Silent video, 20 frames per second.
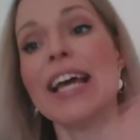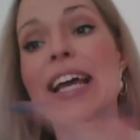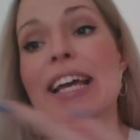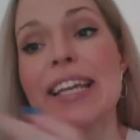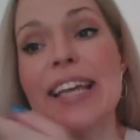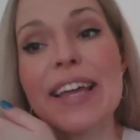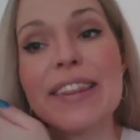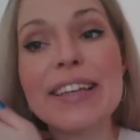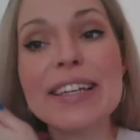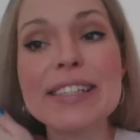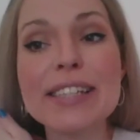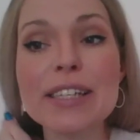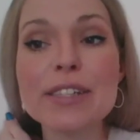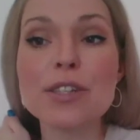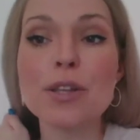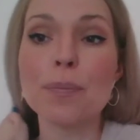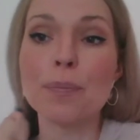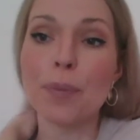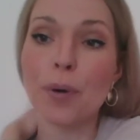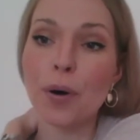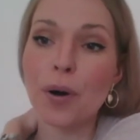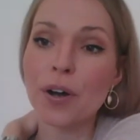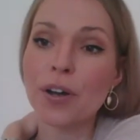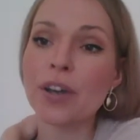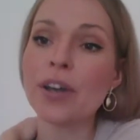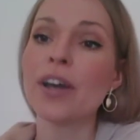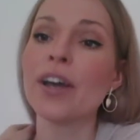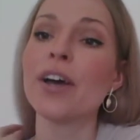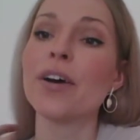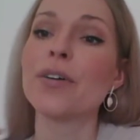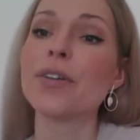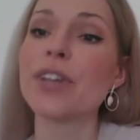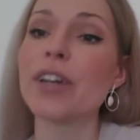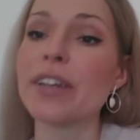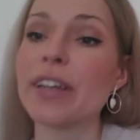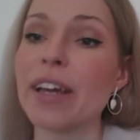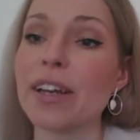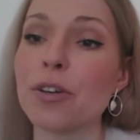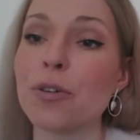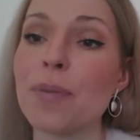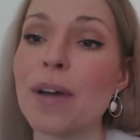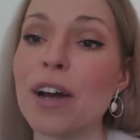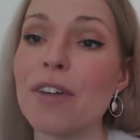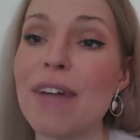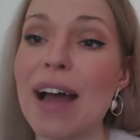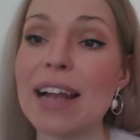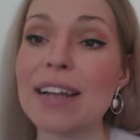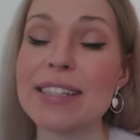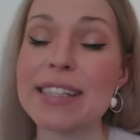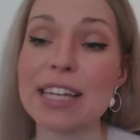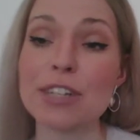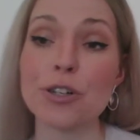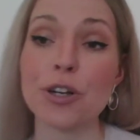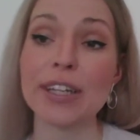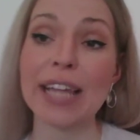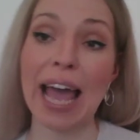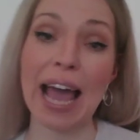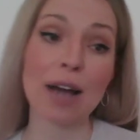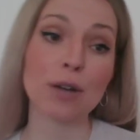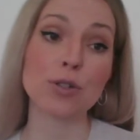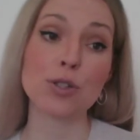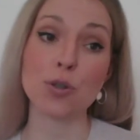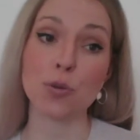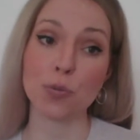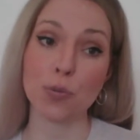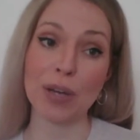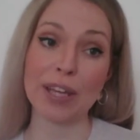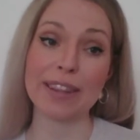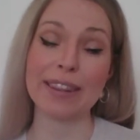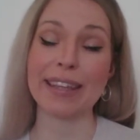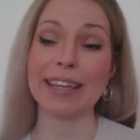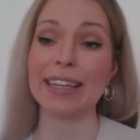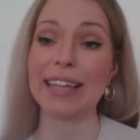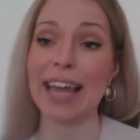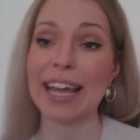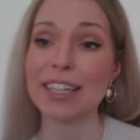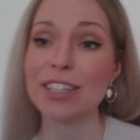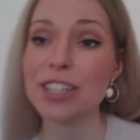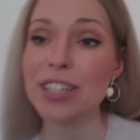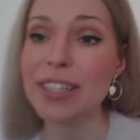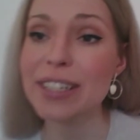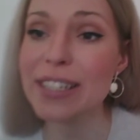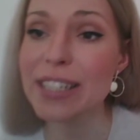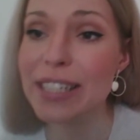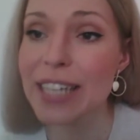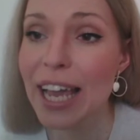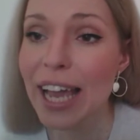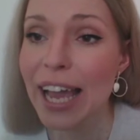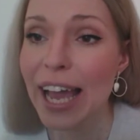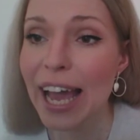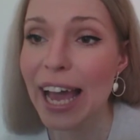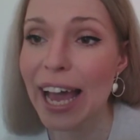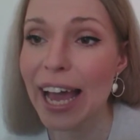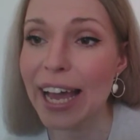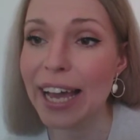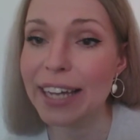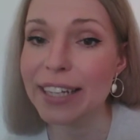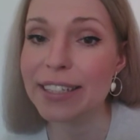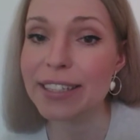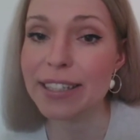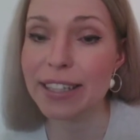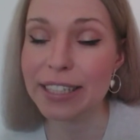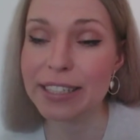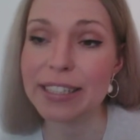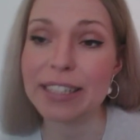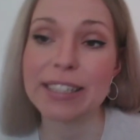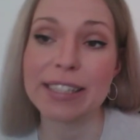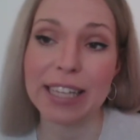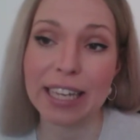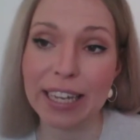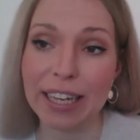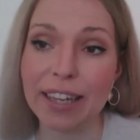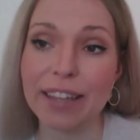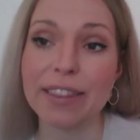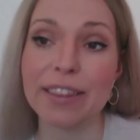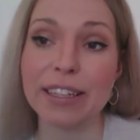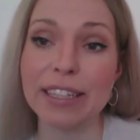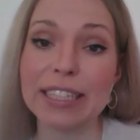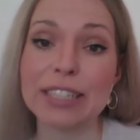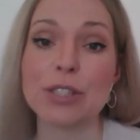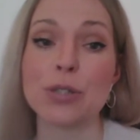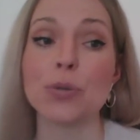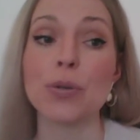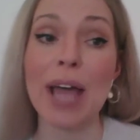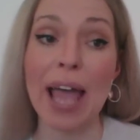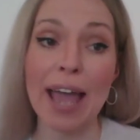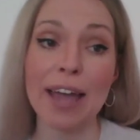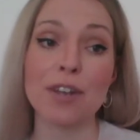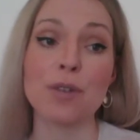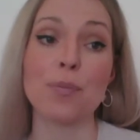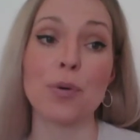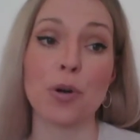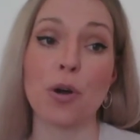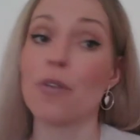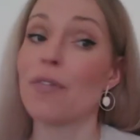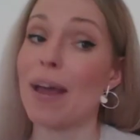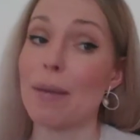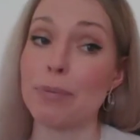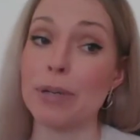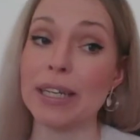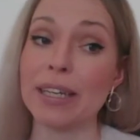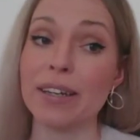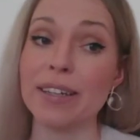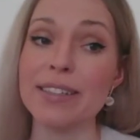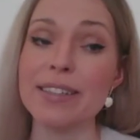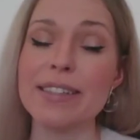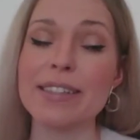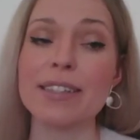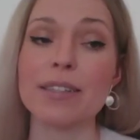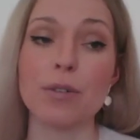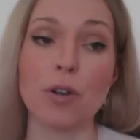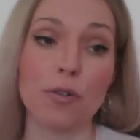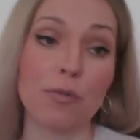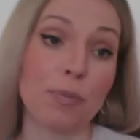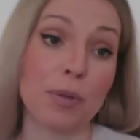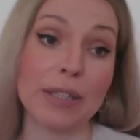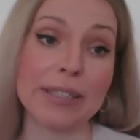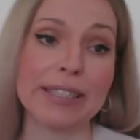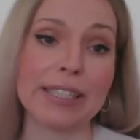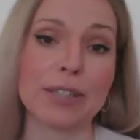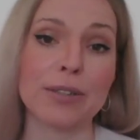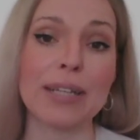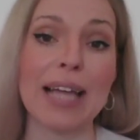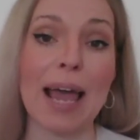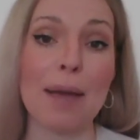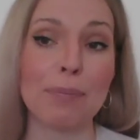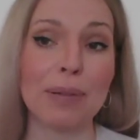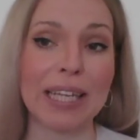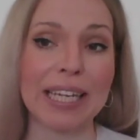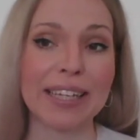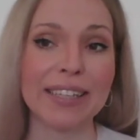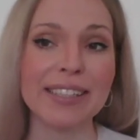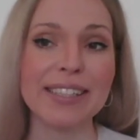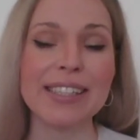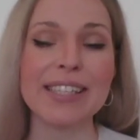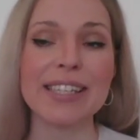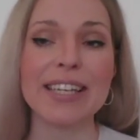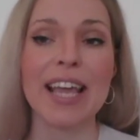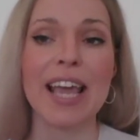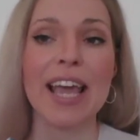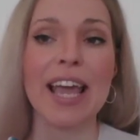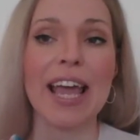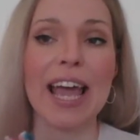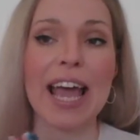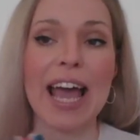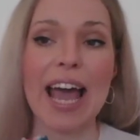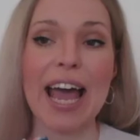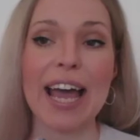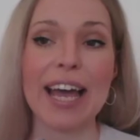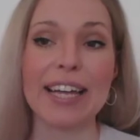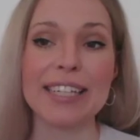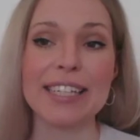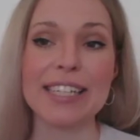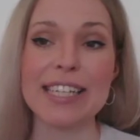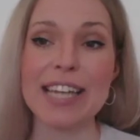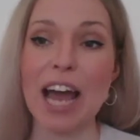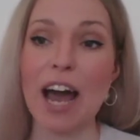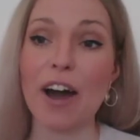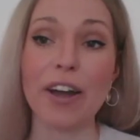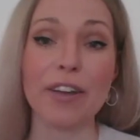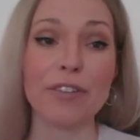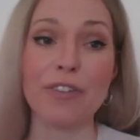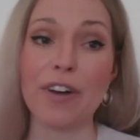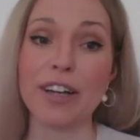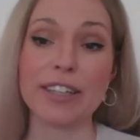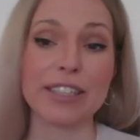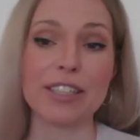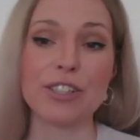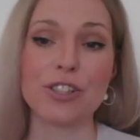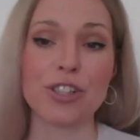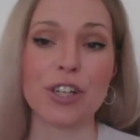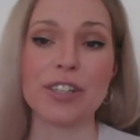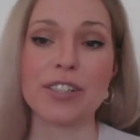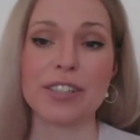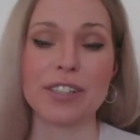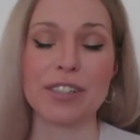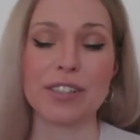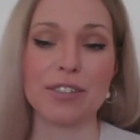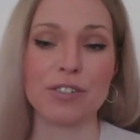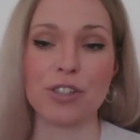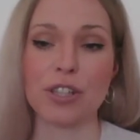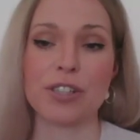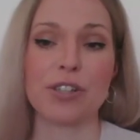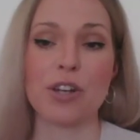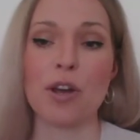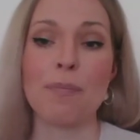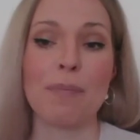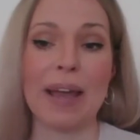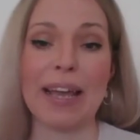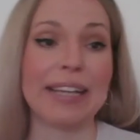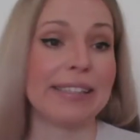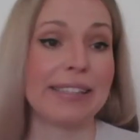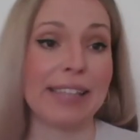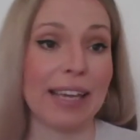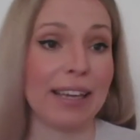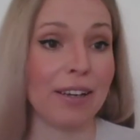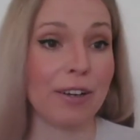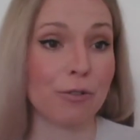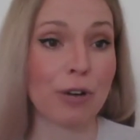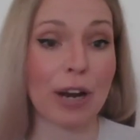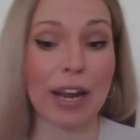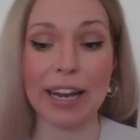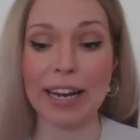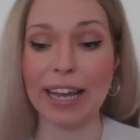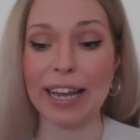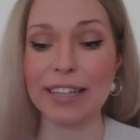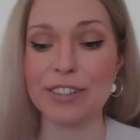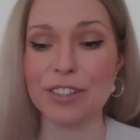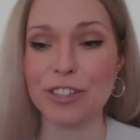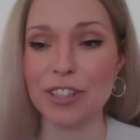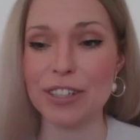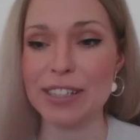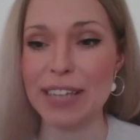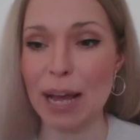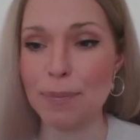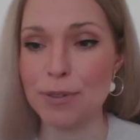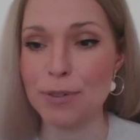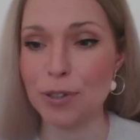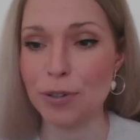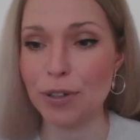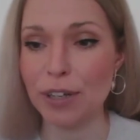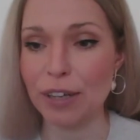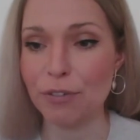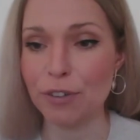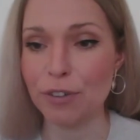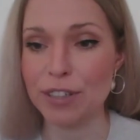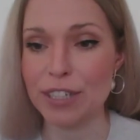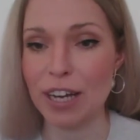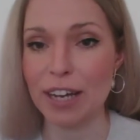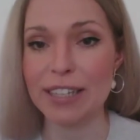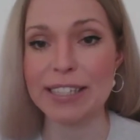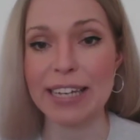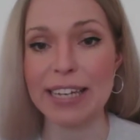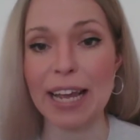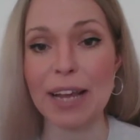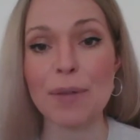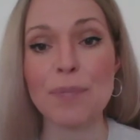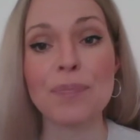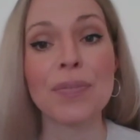Yeah, this is the book, Hogyan nyerjük meg a választásokat, How to Win the Elections, and this is the little handbook of applicants, of political applicants, and I find it just amazing. Really, it's just absolutely fantastic.